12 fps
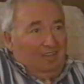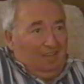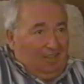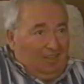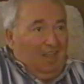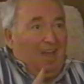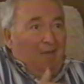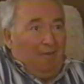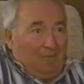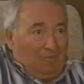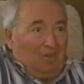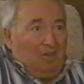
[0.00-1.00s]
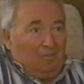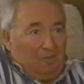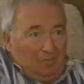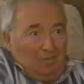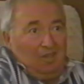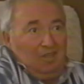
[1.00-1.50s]
And now I'm going to be
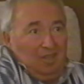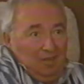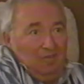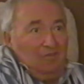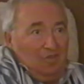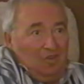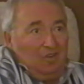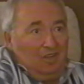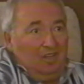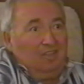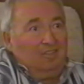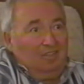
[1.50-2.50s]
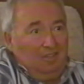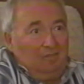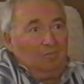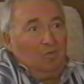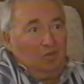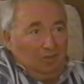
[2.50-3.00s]
working for him,
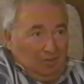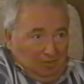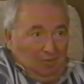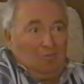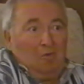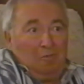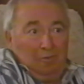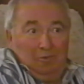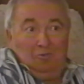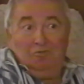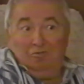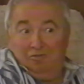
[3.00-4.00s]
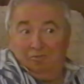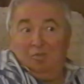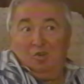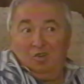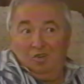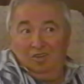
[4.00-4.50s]
and so we'll produce
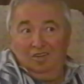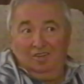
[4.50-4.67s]
more.